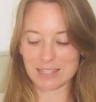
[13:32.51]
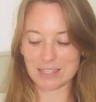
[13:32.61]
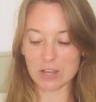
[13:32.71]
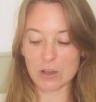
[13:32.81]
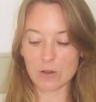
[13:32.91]

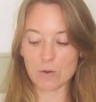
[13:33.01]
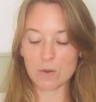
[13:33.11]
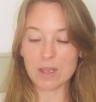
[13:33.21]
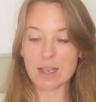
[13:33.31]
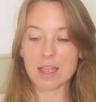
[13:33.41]
So
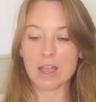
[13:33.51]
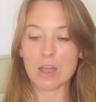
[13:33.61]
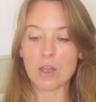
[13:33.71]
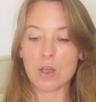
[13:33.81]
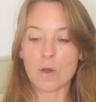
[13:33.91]

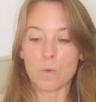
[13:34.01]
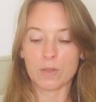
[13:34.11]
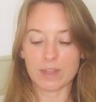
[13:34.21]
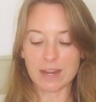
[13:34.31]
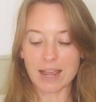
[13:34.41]
with
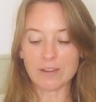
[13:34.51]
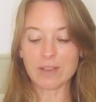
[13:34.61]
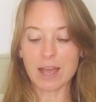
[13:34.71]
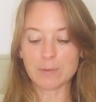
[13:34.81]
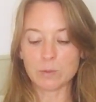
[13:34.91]
the Nine of
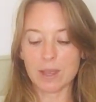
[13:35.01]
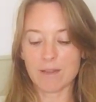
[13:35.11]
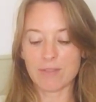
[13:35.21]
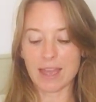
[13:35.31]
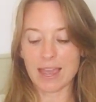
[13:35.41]
Cups, we
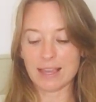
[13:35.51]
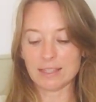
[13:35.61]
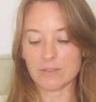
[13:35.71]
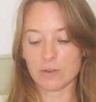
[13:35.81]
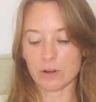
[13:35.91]
have the Ace
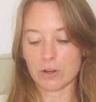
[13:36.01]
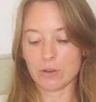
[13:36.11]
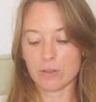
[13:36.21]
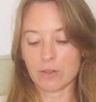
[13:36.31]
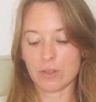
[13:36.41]
of
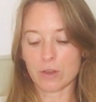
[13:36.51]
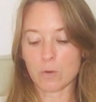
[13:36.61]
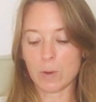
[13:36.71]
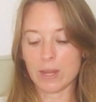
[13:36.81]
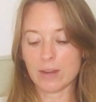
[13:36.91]
Earth, the
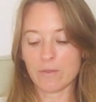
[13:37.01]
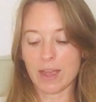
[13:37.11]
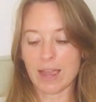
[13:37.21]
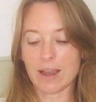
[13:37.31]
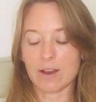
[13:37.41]
Queen of
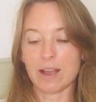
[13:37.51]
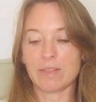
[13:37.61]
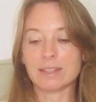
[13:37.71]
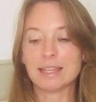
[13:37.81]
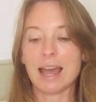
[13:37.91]
Air, and
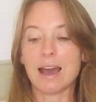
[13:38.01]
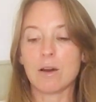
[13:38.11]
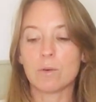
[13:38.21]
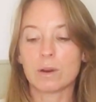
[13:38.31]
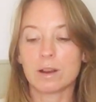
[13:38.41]
the
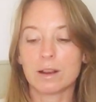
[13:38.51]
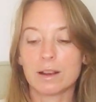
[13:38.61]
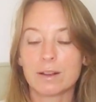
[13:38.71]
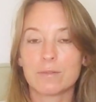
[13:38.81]
Tower.